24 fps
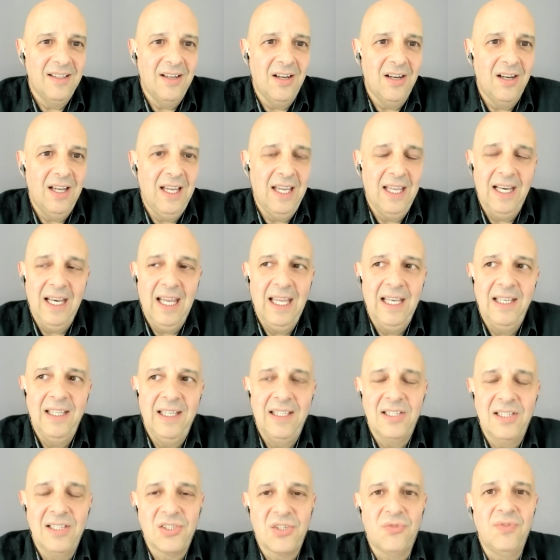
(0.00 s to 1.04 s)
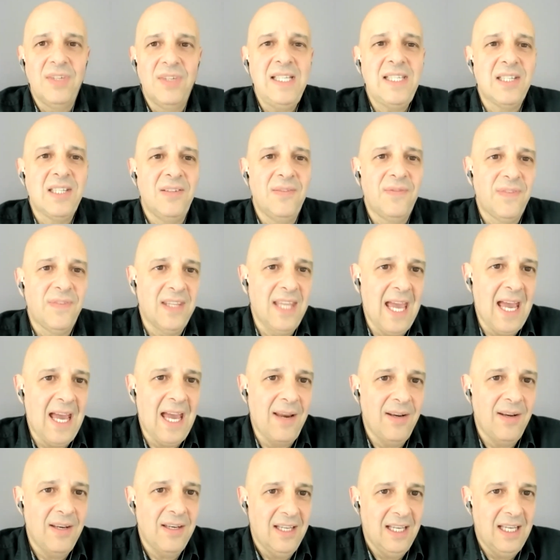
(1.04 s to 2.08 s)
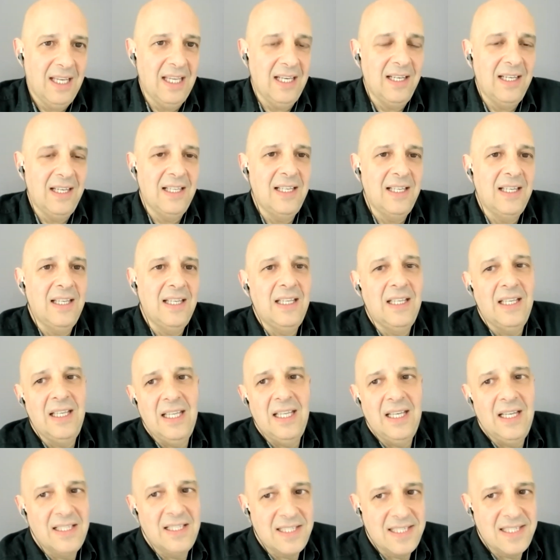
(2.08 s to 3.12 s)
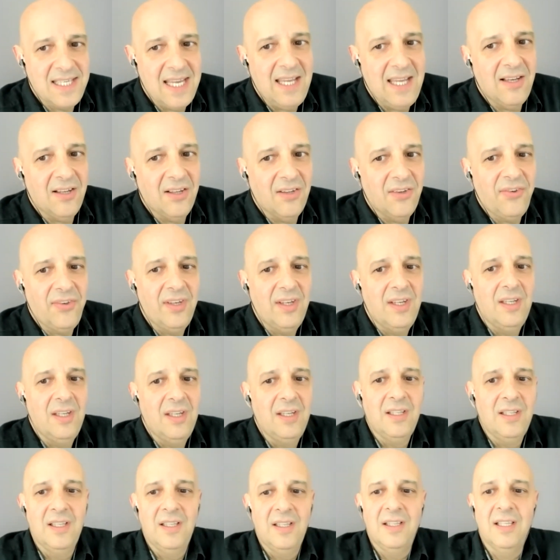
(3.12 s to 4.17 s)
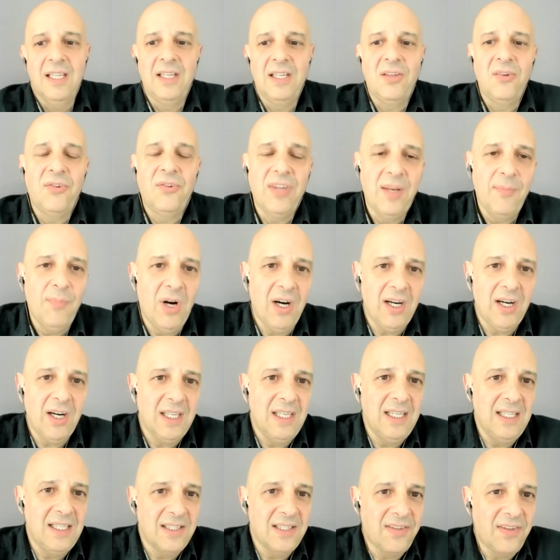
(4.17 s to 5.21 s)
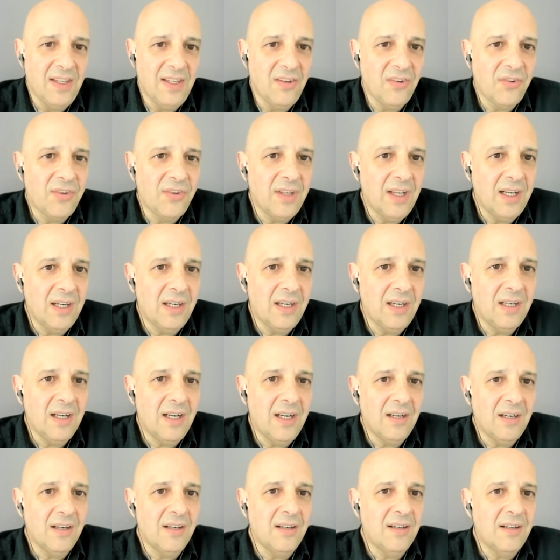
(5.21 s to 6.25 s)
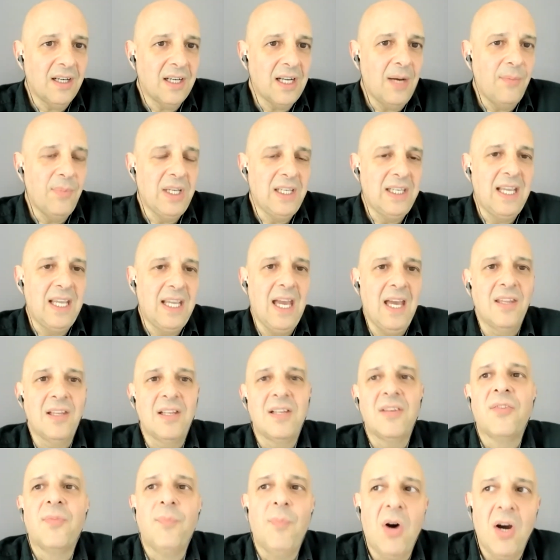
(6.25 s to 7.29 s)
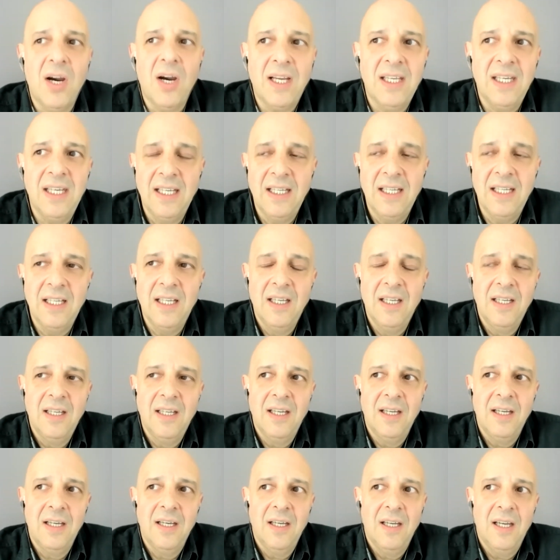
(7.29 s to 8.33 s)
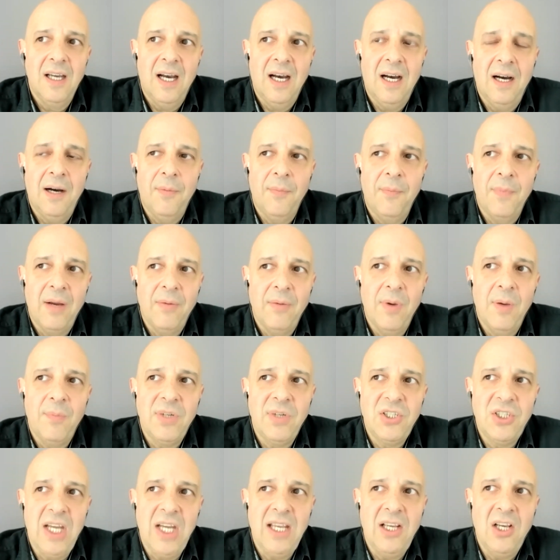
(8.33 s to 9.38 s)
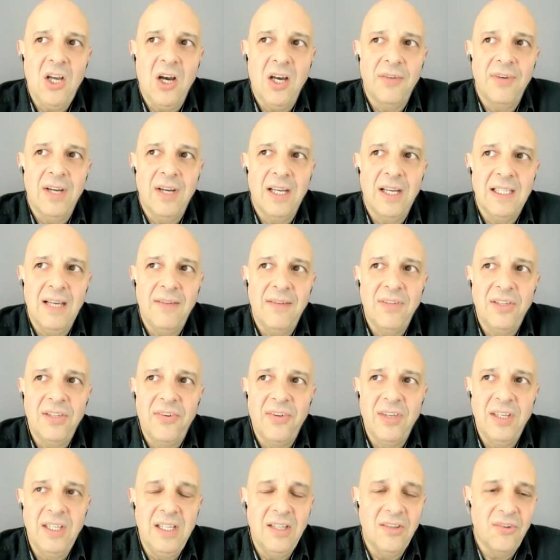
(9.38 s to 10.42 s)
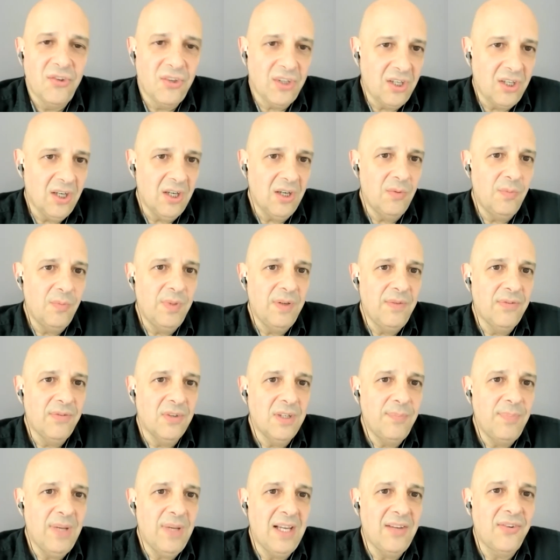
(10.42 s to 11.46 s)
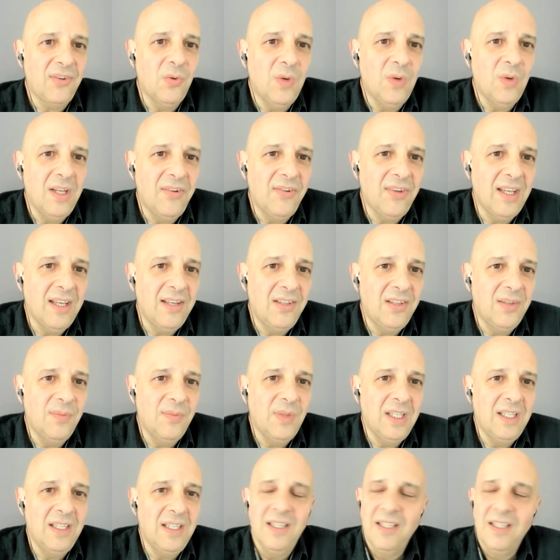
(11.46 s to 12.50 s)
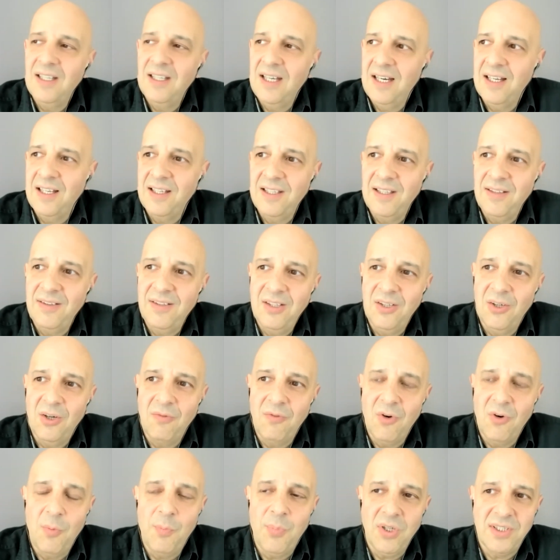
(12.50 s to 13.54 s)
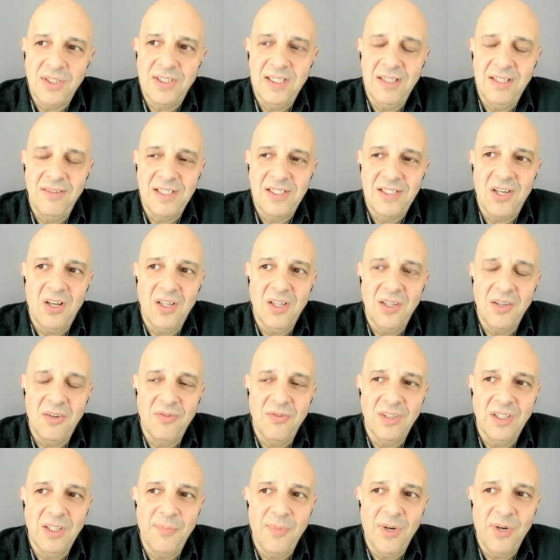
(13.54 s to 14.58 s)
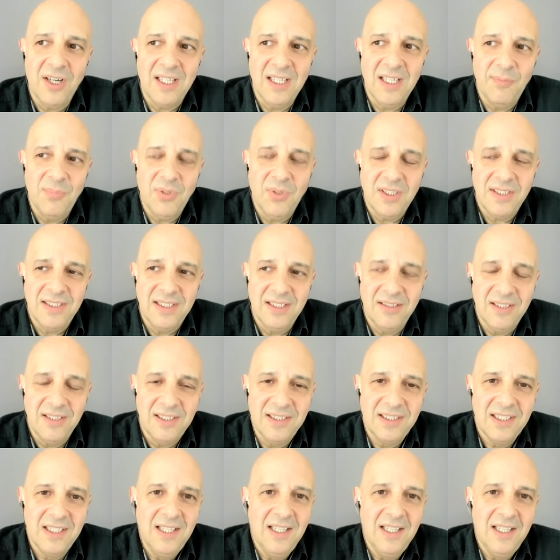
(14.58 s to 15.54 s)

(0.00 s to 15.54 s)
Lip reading: And there's a reason for that. And in sales, like you said, marketing and sales are coming together, because marketing, I remember Jay Conrad Levinson years ago, before he passed away, said to me, he wrote a book series called the Guerrilla Marketing Book Series.